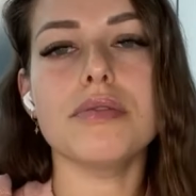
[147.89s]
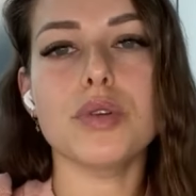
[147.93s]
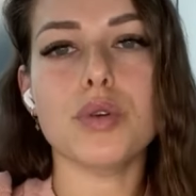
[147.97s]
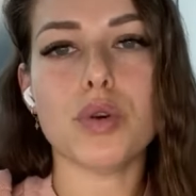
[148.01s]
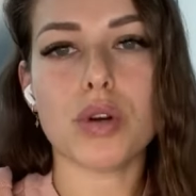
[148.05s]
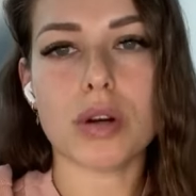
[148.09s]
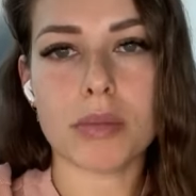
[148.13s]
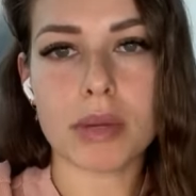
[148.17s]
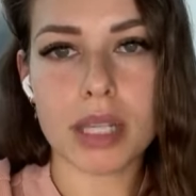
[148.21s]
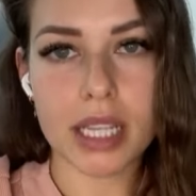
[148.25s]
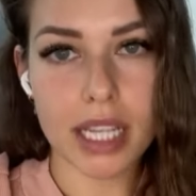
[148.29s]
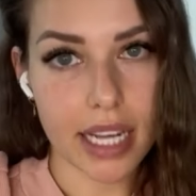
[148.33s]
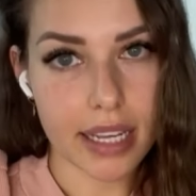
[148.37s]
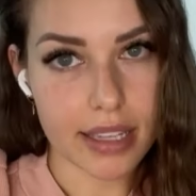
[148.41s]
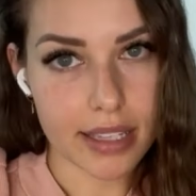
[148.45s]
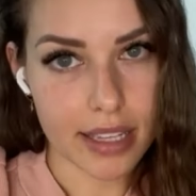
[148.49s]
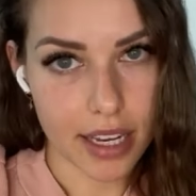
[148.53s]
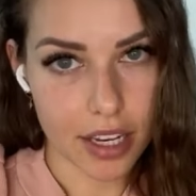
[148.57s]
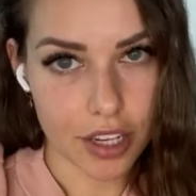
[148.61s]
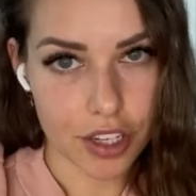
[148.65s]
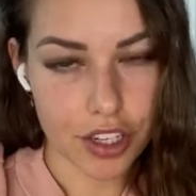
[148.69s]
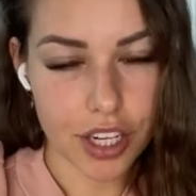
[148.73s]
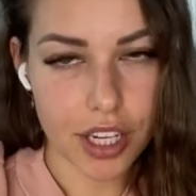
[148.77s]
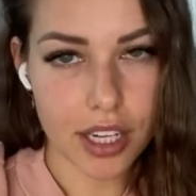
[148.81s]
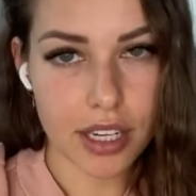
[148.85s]

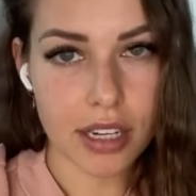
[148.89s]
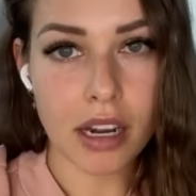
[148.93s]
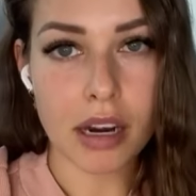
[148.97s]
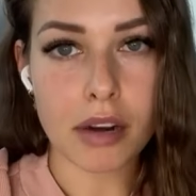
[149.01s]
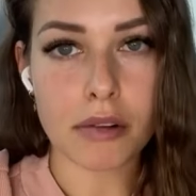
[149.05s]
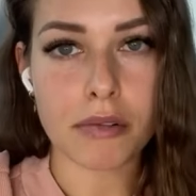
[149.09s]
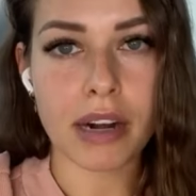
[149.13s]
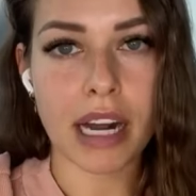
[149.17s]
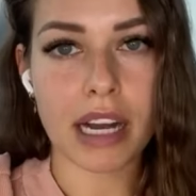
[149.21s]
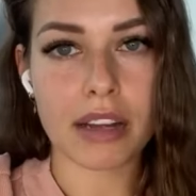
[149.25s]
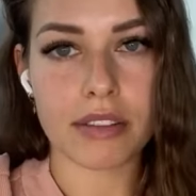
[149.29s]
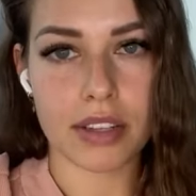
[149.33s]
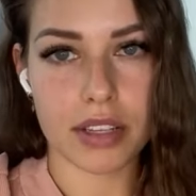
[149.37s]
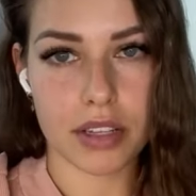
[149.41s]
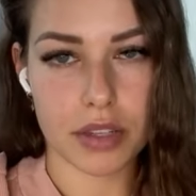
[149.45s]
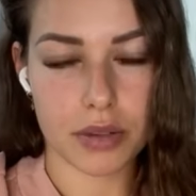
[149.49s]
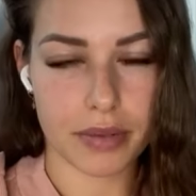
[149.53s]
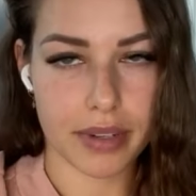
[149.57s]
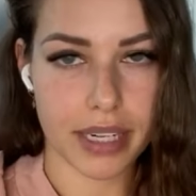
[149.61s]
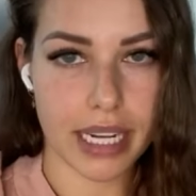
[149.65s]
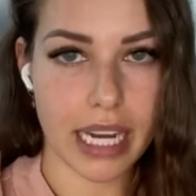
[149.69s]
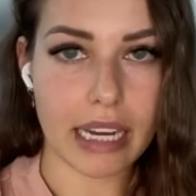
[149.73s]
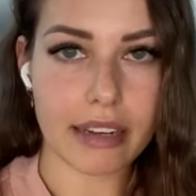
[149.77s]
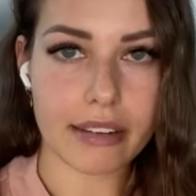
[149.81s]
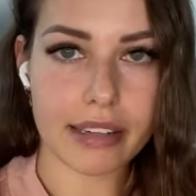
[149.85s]
normalization around this
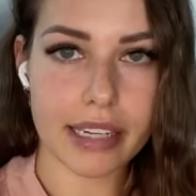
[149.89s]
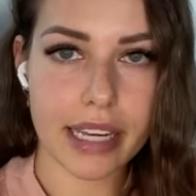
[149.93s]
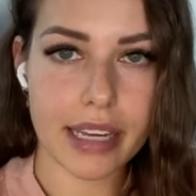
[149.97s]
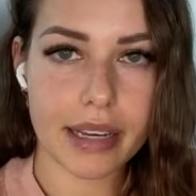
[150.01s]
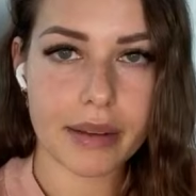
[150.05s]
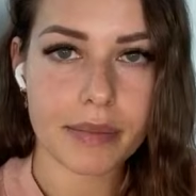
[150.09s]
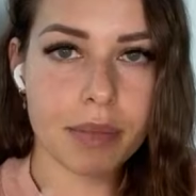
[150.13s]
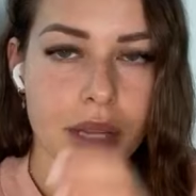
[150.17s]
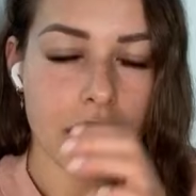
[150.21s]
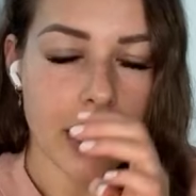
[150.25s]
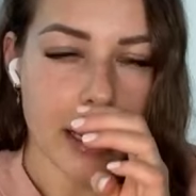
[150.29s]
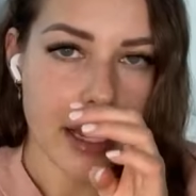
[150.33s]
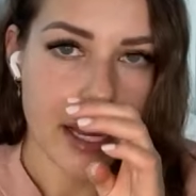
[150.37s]
reality.